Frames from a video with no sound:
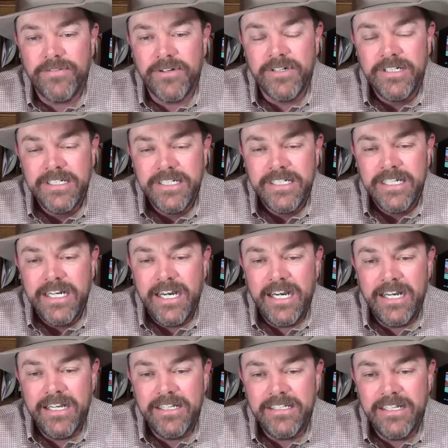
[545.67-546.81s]
for
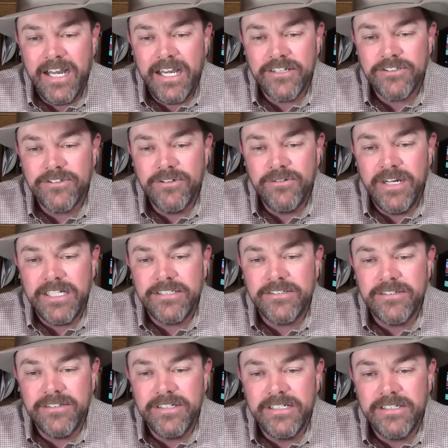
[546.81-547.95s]
the National
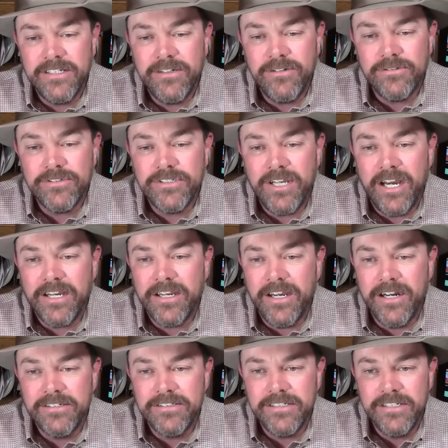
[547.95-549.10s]
Western at the old
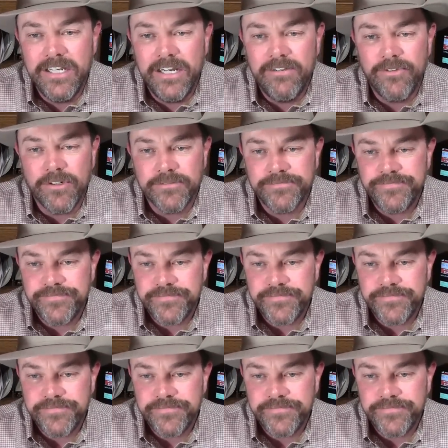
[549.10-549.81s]
stockyards in Denver.